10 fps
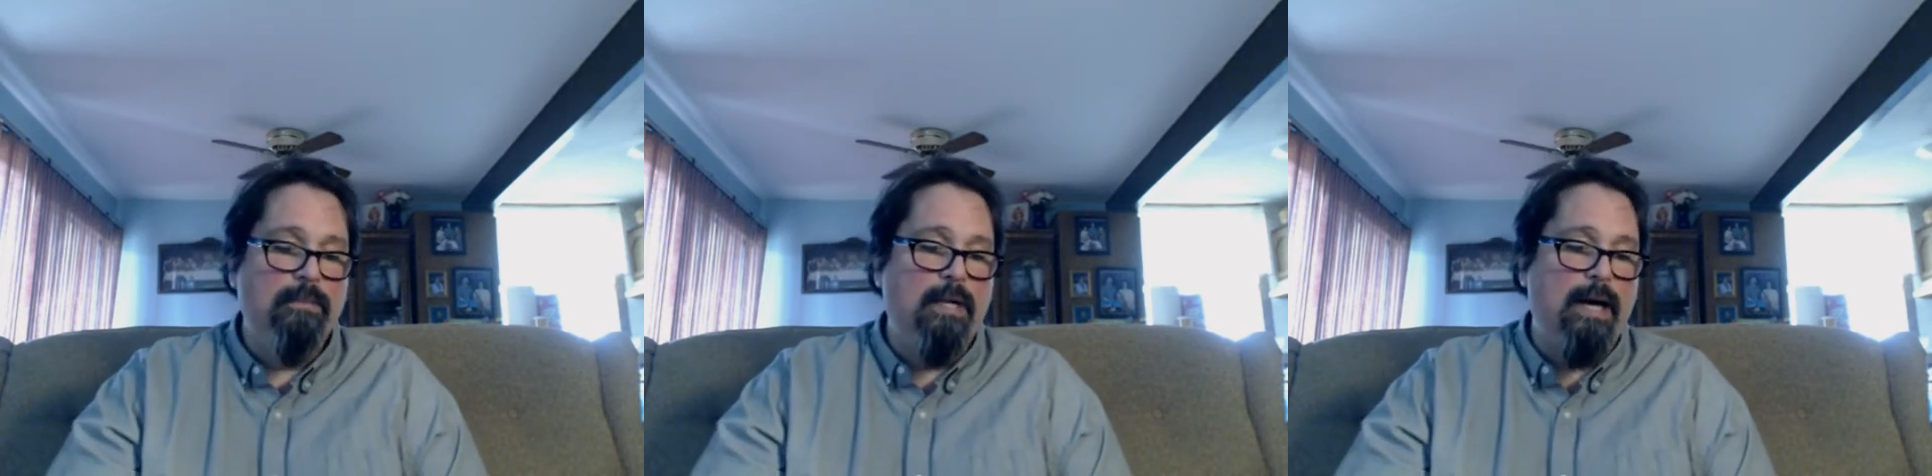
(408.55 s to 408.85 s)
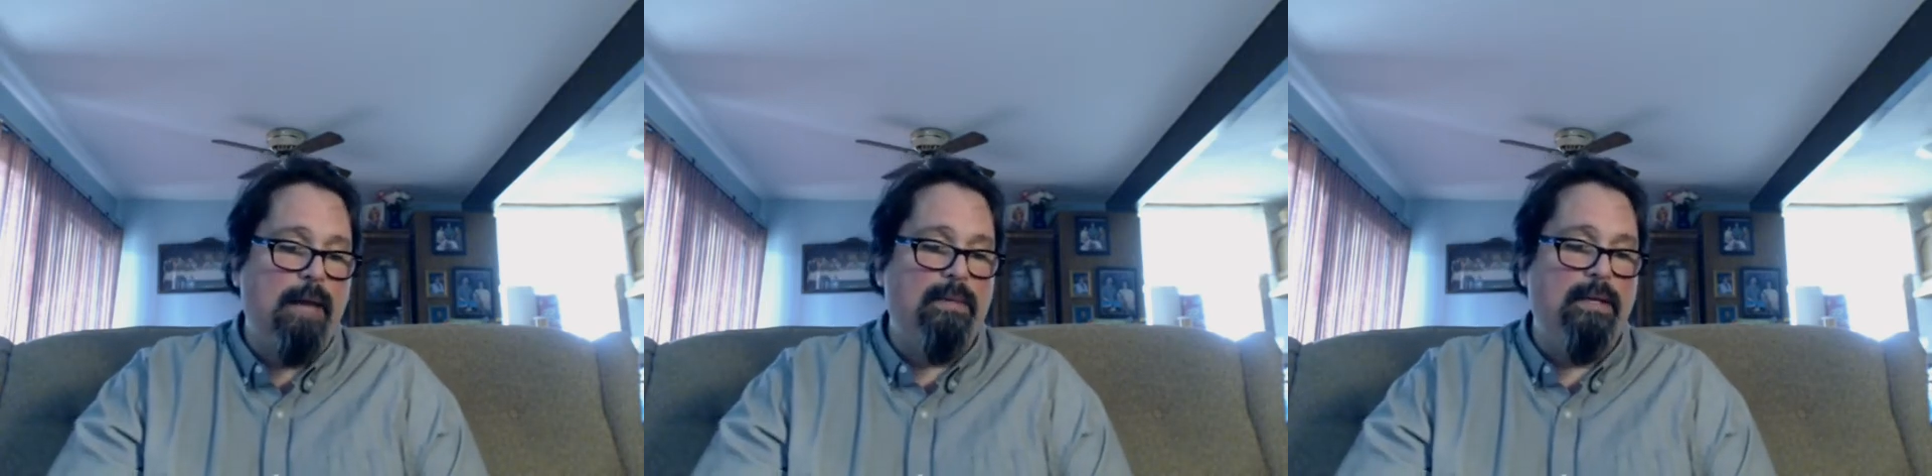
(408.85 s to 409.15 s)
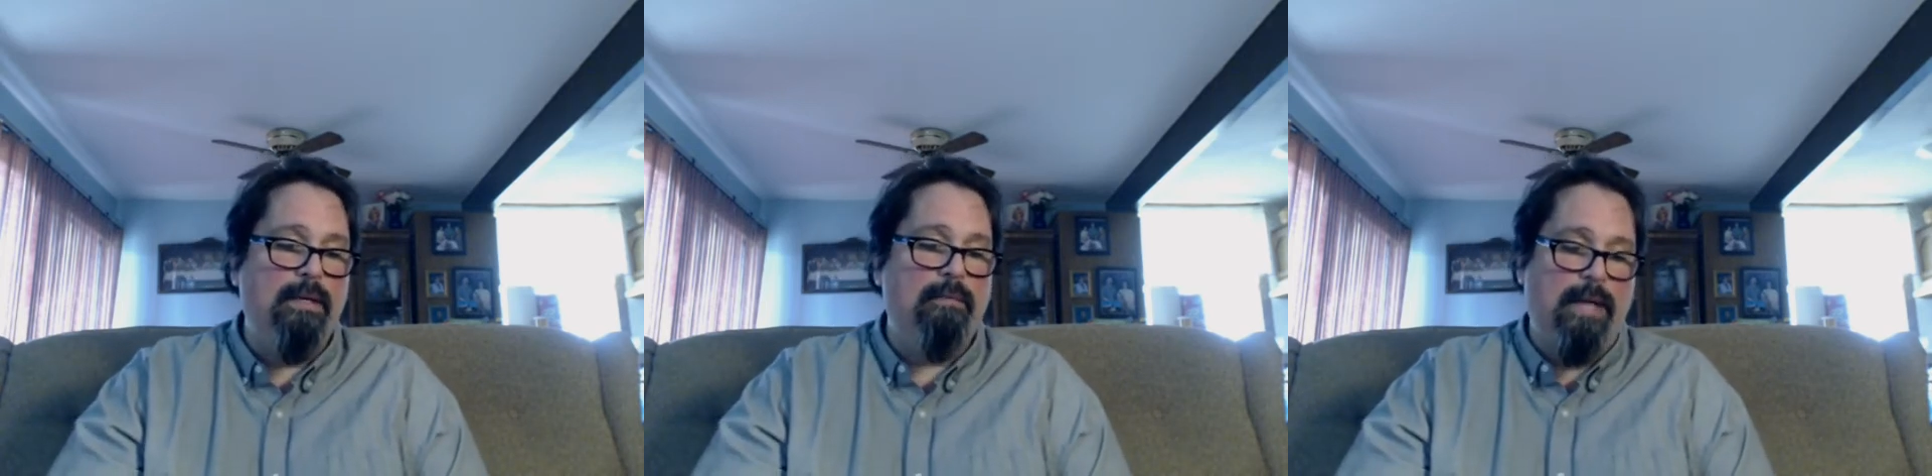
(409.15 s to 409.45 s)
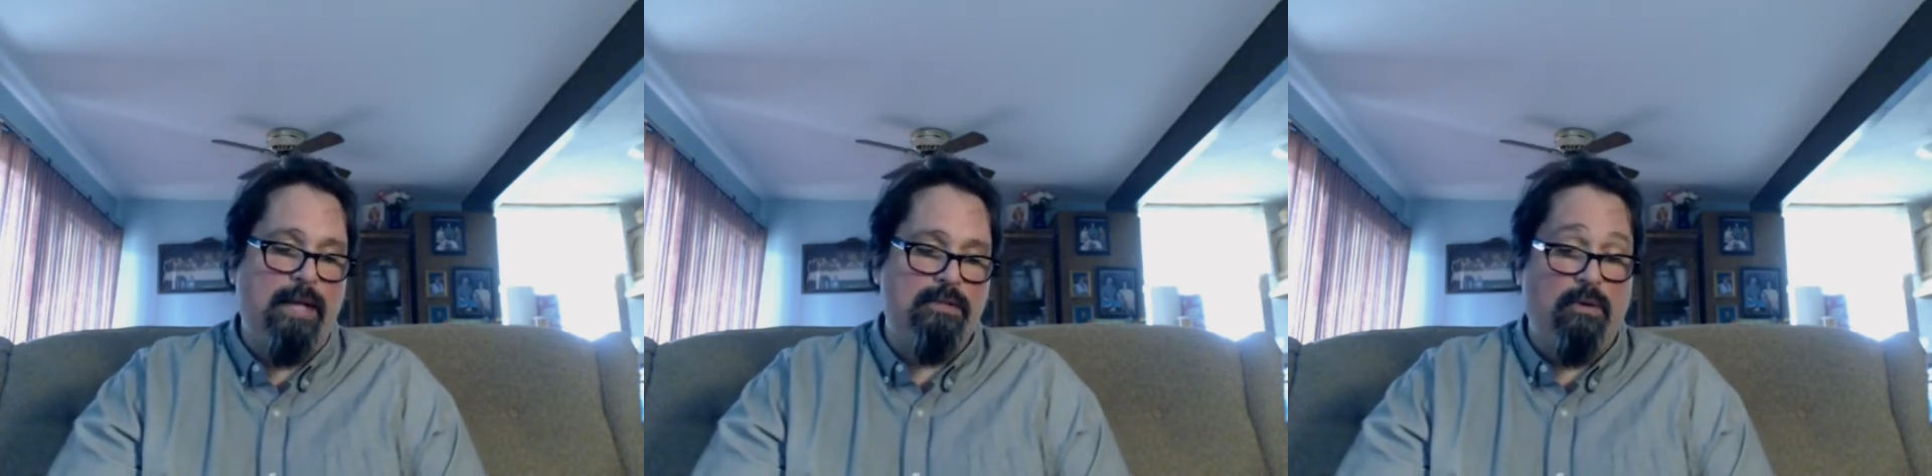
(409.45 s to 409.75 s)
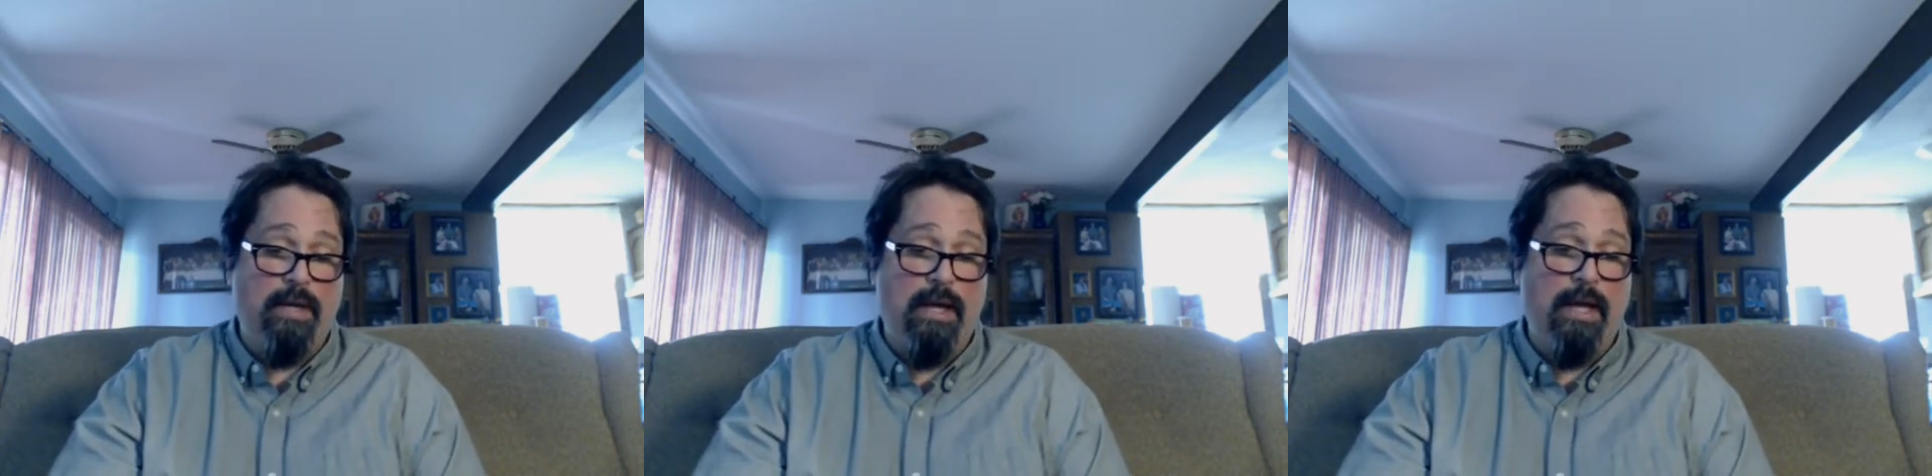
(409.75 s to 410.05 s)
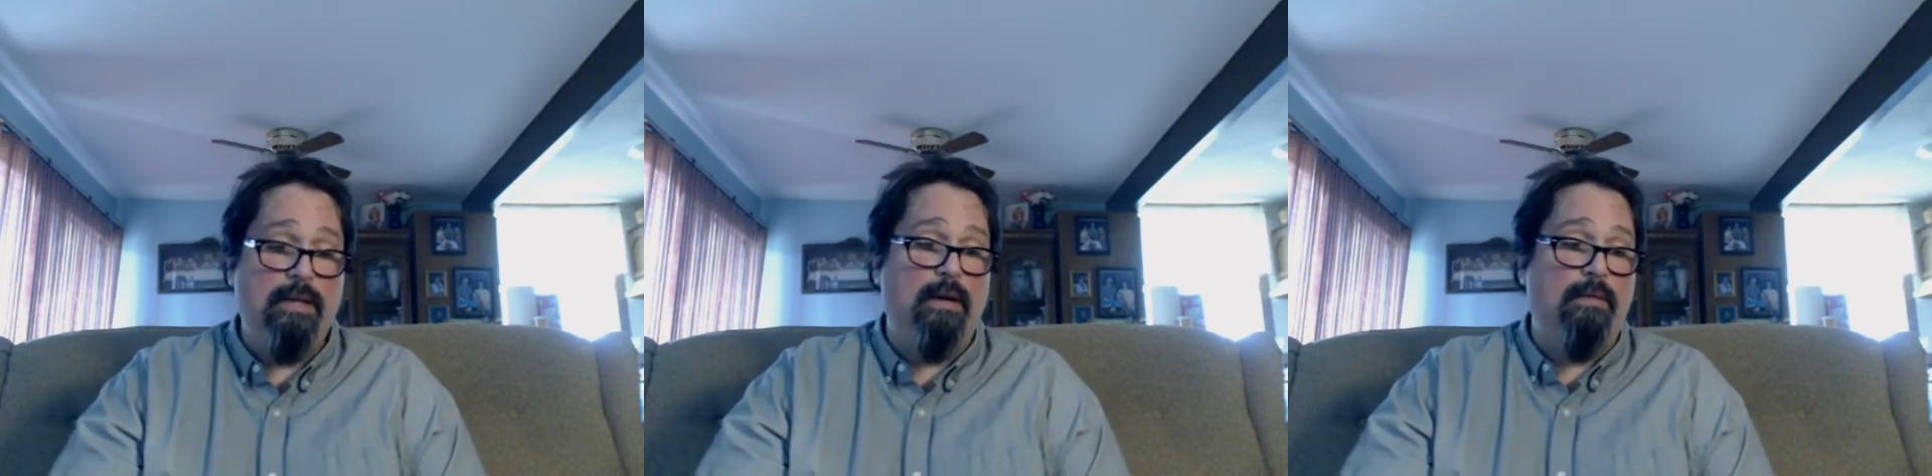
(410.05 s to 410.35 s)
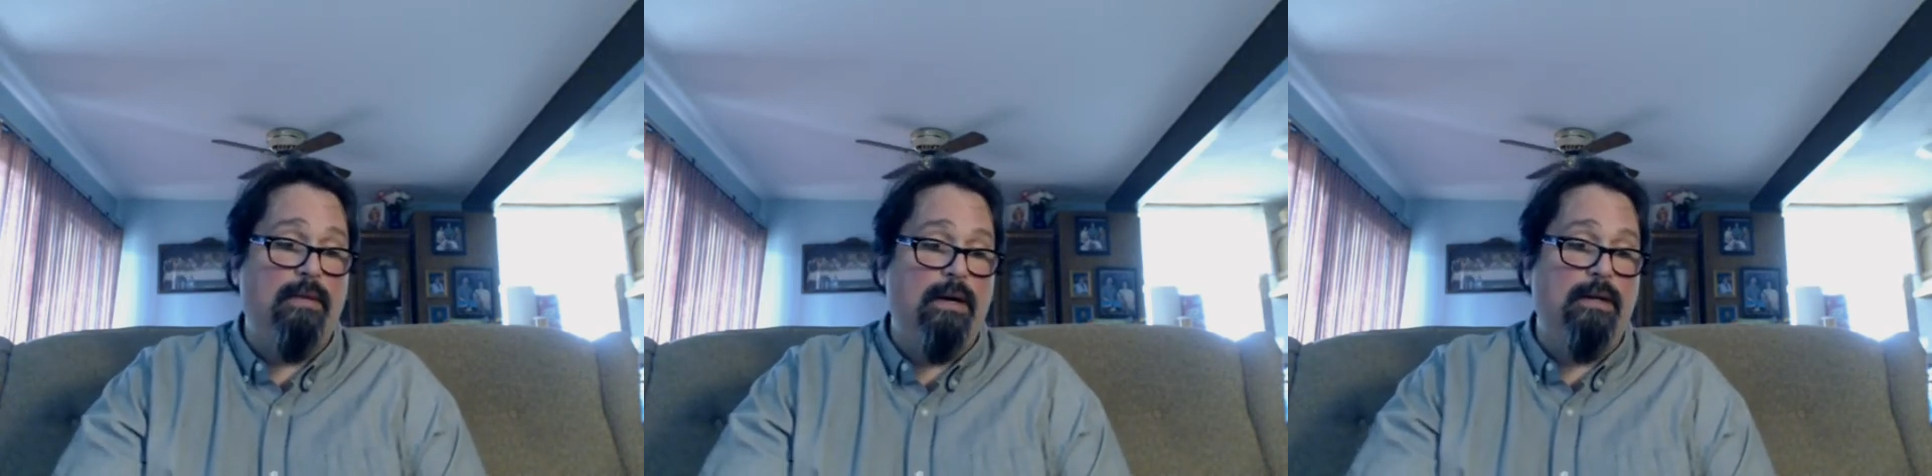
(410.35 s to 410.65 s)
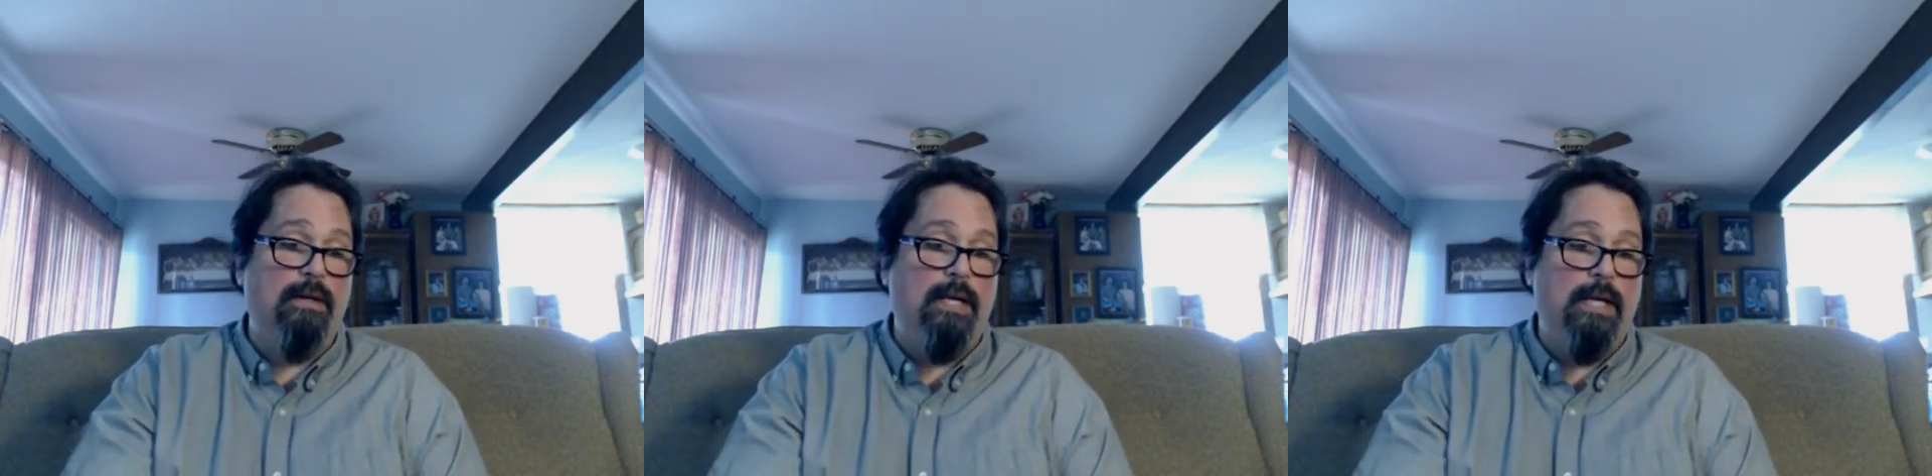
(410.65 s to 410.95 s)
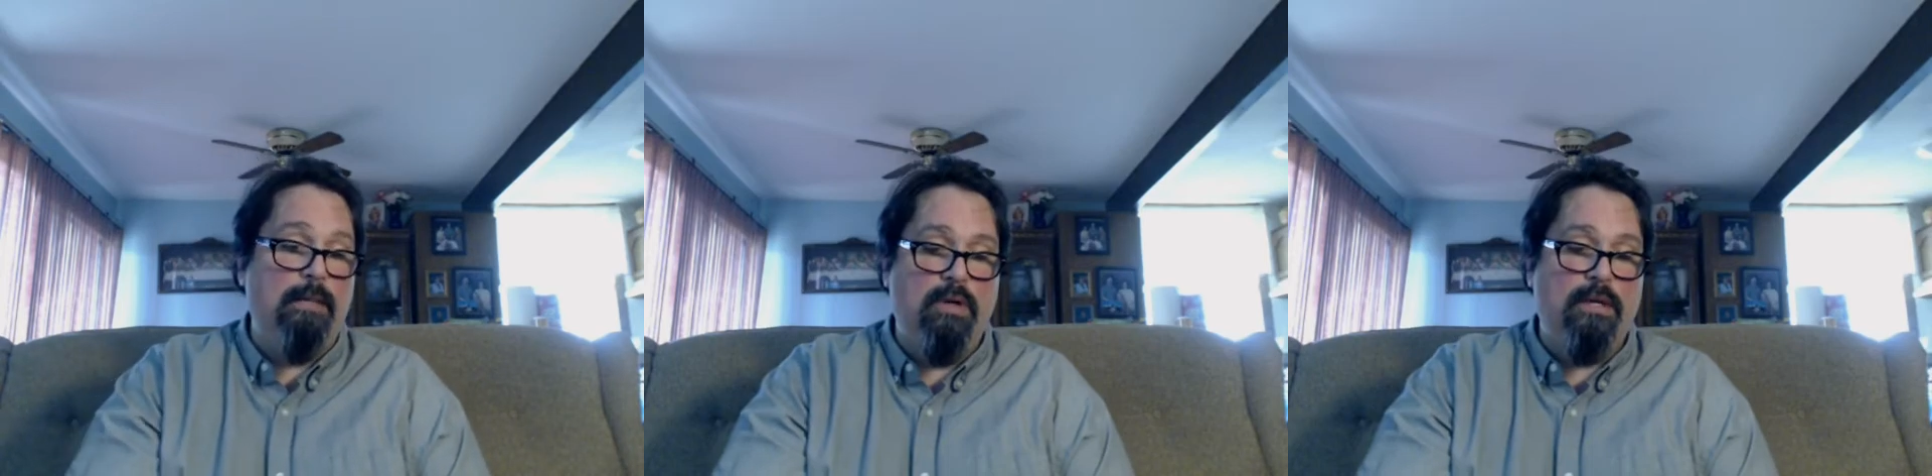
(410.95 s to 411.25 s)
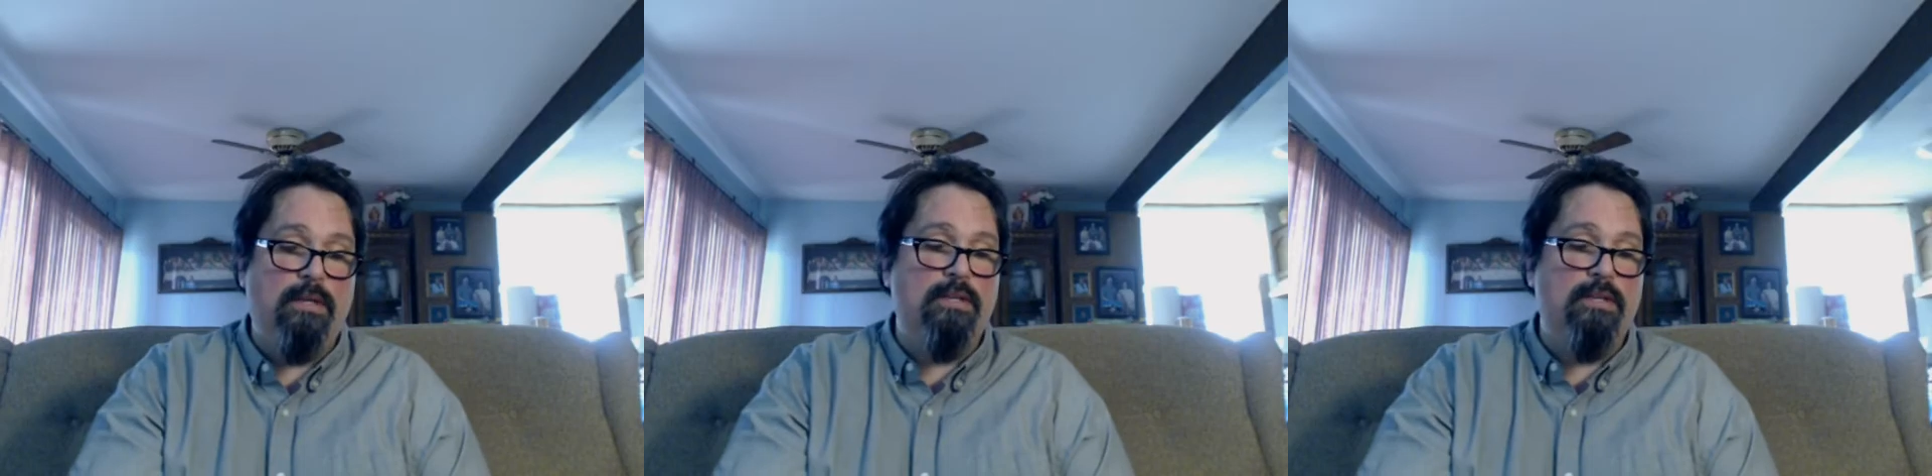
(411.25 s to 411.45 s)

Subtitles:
copy of That's Okay of a key book.